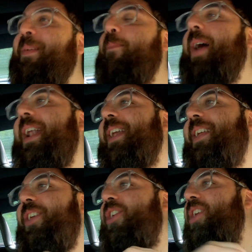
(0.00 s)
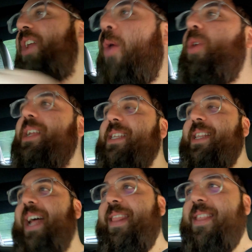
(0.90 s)
but you noticed
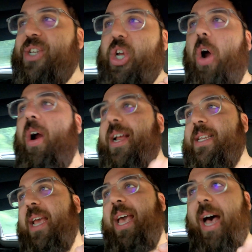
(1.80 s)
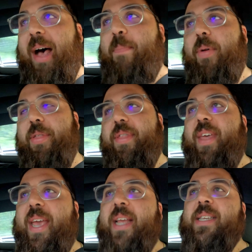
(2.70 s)
that this car has a couple
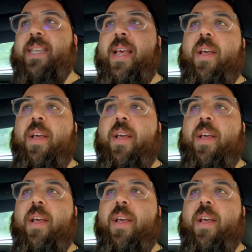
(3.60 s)
things